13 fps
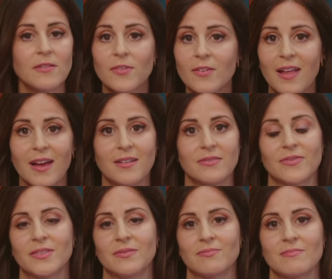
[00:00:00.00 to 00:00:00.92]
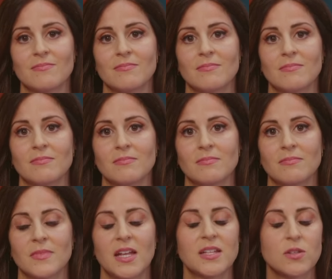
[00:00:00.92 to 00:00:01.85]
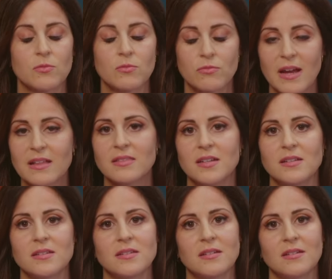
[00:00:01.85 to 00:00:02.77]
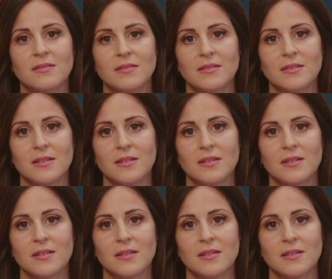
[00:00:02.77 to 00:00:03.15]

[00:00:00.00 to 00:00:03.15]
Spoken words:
for life. It's the right thing to do.